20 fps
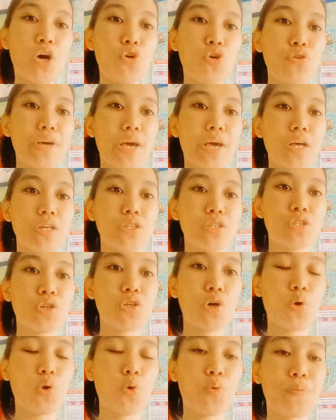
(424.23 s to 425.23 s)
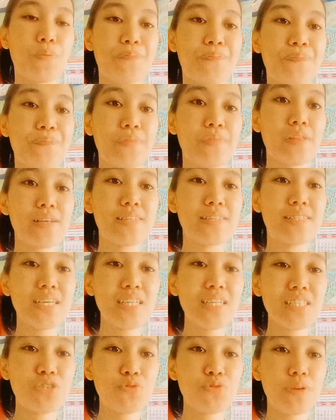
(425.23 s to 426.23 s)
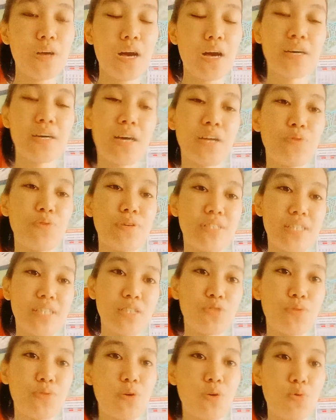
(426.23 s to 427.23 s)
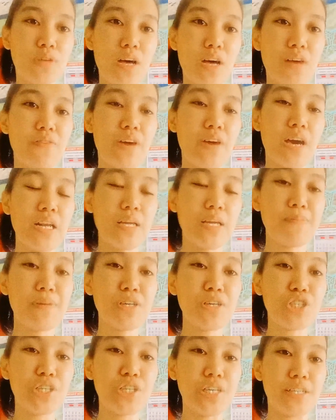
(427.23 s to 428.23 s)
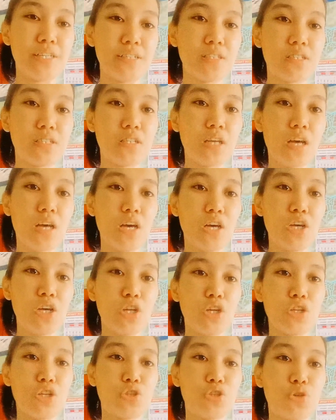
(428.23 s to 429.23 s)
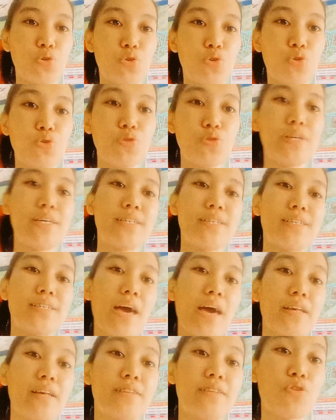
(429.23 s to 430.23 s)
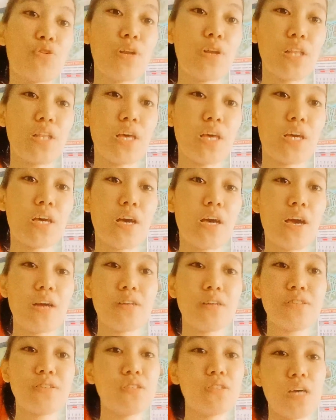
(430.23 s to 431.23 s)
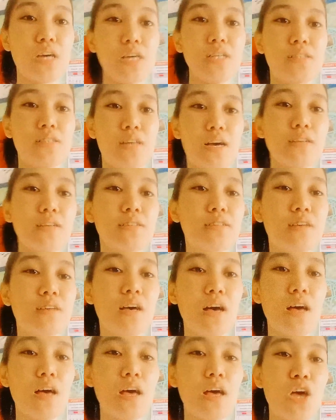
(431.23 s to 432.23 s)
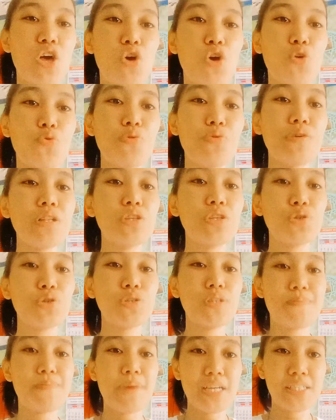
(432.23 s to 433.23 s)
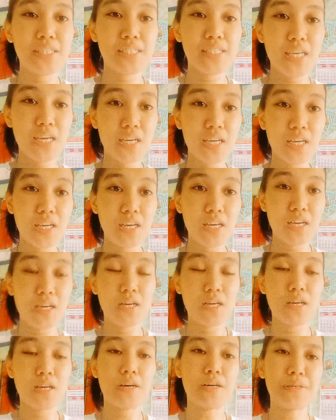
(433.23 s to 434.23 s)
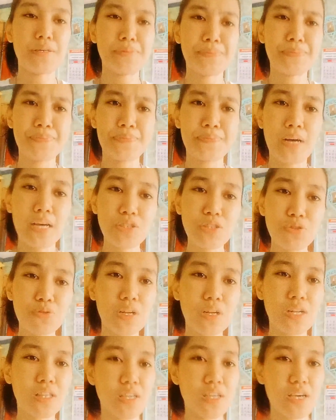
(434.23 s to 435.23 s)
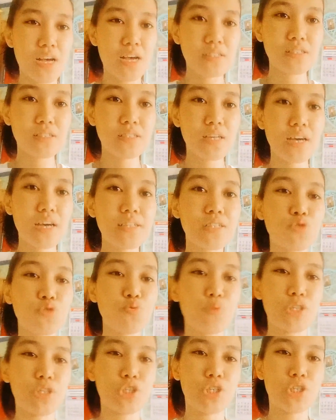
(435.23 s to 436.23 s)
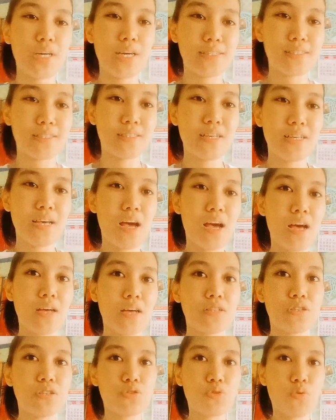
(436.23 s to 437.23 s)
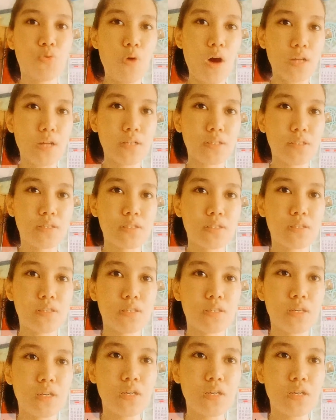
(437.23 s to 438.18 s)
Okay, so since we don't have any machines to do these isokinetic exercises, we will do the basic isokinetic exercise, which is squats.